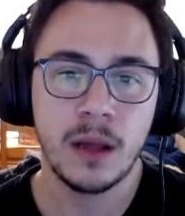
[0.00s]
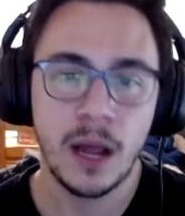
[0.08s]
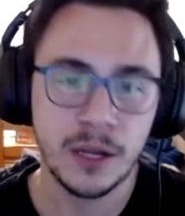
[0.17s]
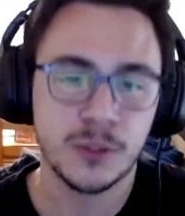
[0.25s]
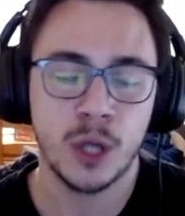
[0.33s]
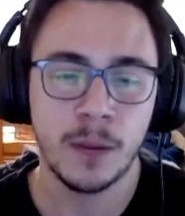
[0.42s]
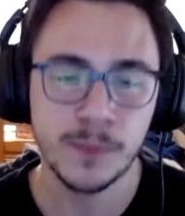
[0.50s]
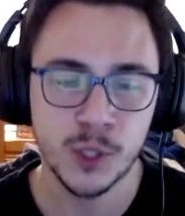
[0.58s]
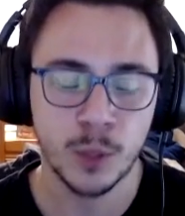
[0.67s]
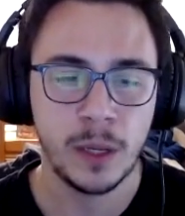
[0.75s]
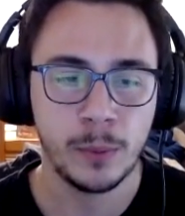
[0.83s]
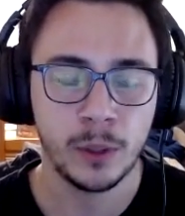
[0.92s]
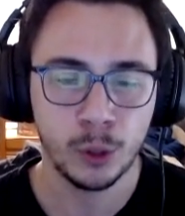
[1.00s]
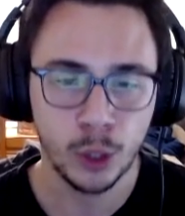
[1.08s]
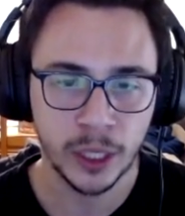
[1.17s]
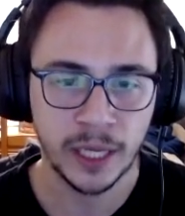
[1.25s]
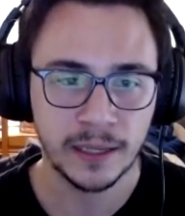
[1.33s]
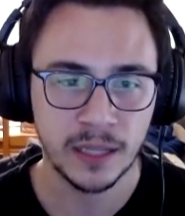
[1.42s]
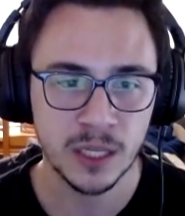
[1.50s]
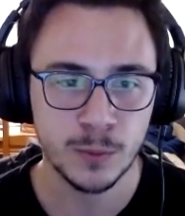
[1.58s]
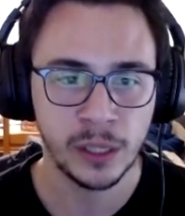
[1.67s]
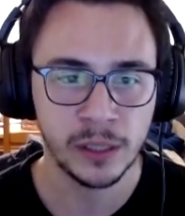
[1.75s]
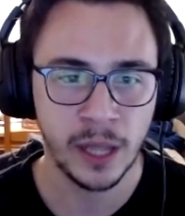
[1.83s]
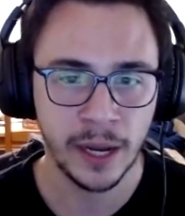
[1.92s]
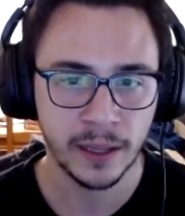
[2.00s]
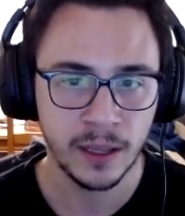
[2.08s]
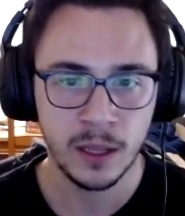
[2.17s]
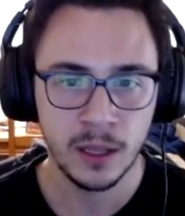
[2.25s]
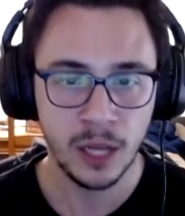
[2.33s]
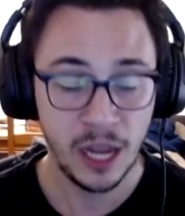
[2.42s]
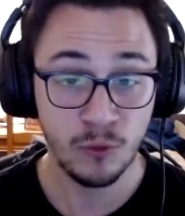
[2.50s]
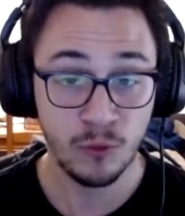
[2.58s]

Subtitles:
I'm sure people are looking at this being like, if